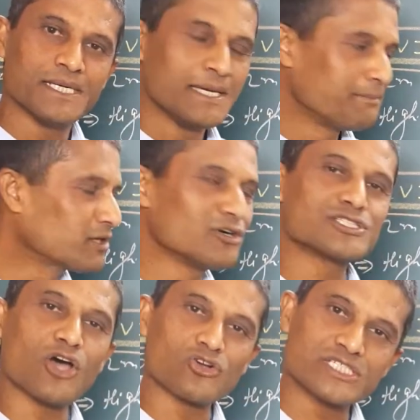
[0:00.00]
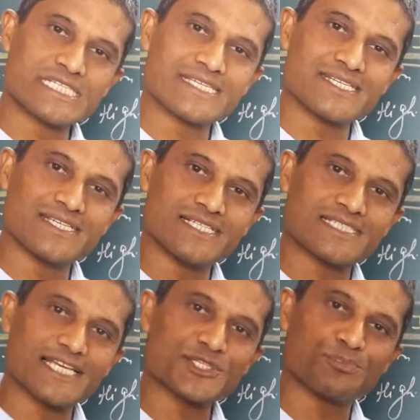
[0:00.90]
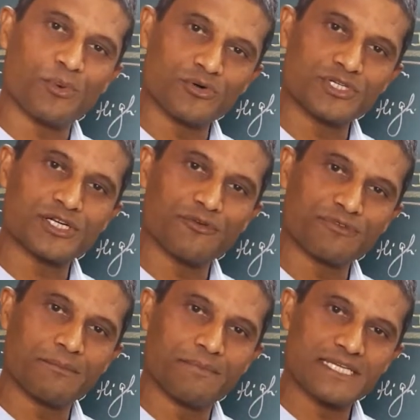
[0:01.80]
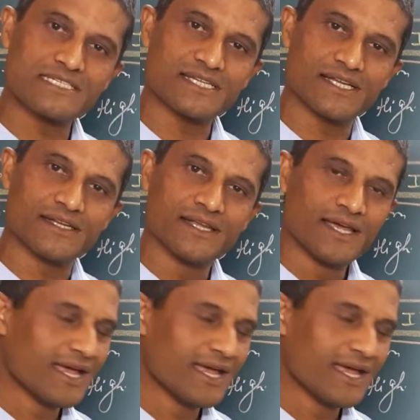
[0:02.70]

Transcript: because oxygen is a supporter of combustion,